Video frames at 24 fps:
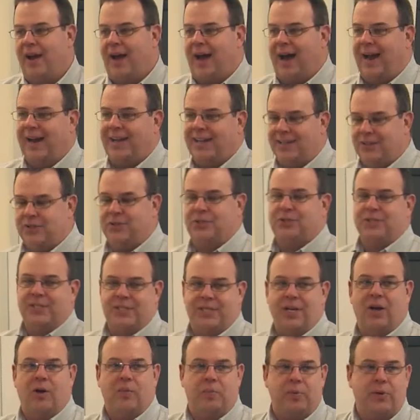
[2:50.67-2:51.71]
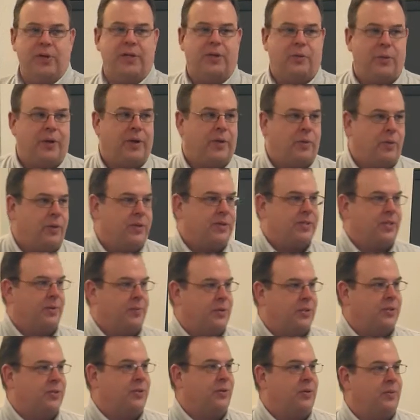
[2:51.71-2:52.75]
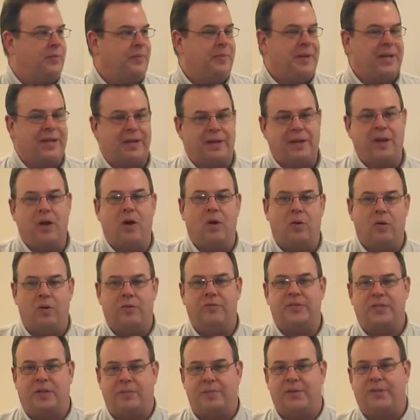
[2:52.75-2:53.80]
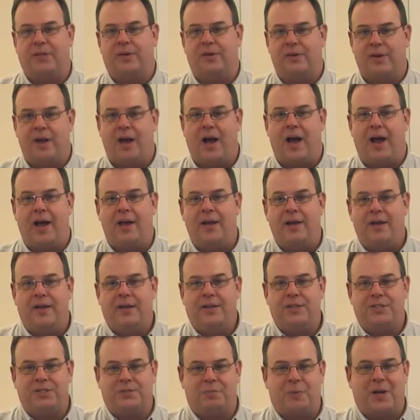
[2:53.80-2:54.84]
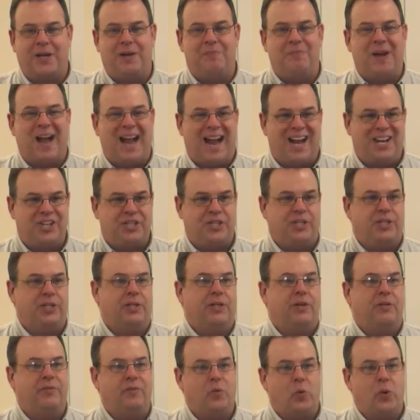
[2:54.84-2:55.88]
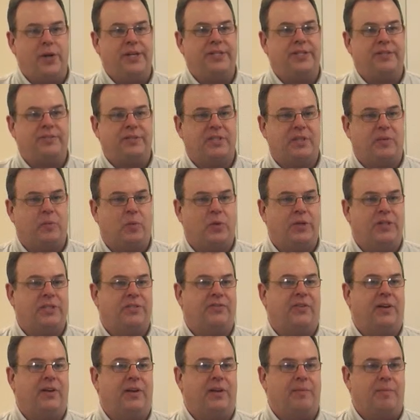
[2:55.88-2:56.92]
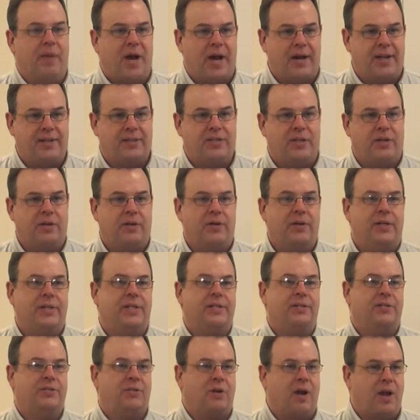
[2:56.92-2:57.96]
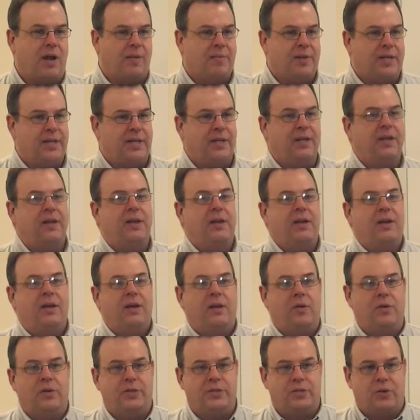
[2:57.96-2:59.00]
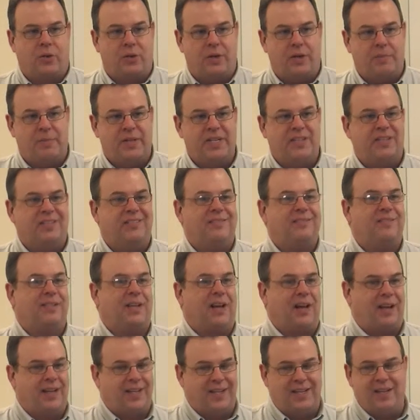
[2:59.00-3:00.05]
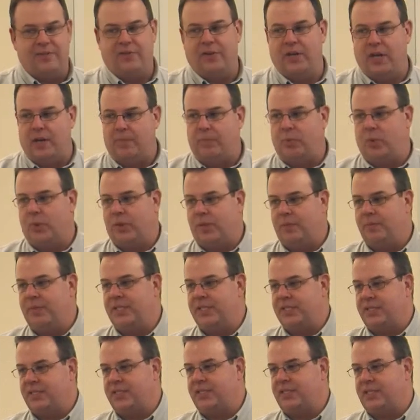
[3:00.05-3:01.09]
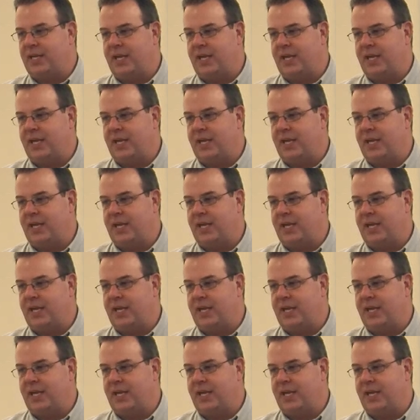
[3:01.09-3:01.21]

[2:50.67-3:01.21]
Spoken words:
I can usually tell pretty quick whether someone's going to make a go of something or not, just by the passion in their voice. If someone is fairly monotone in describing it, or has already been kind of given up on the business